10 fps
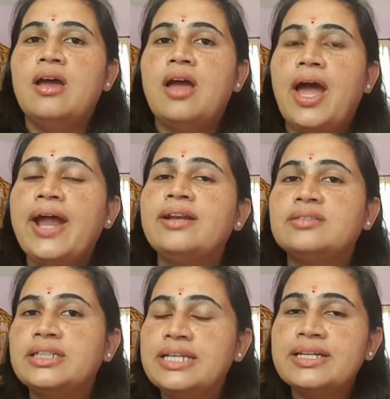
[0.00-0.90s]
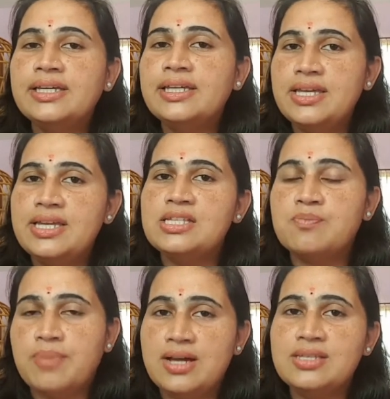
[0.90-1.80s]
and the decree is
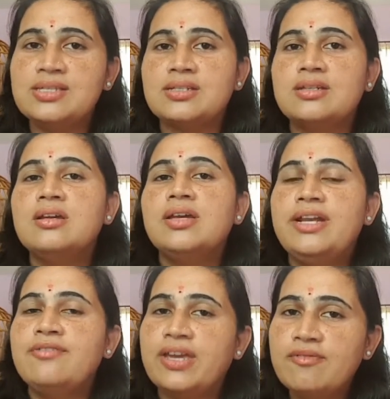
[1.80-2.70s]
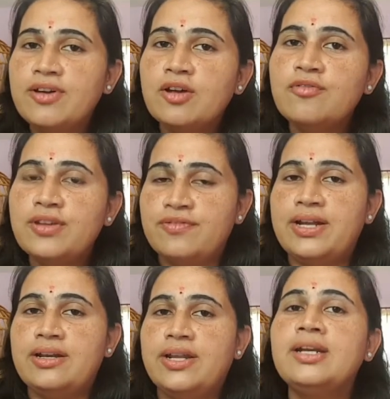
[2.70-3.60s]
passed in favor of
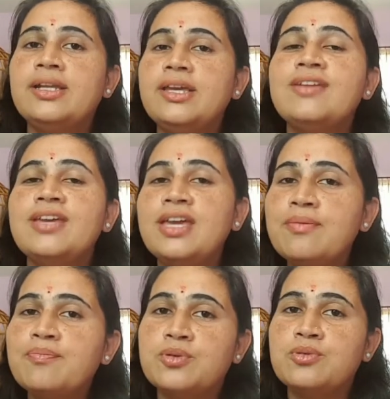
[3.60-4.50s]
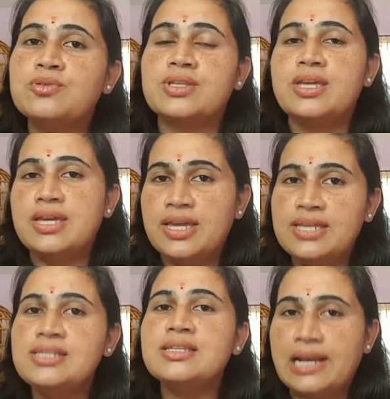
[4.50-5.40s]
defendant if he proves
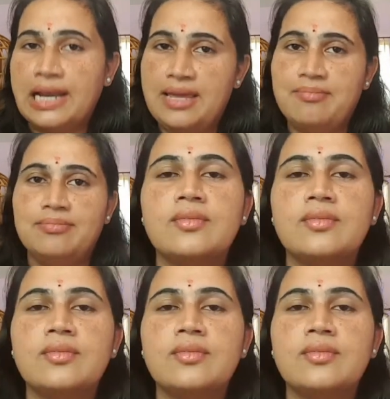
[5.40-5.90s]
his claim.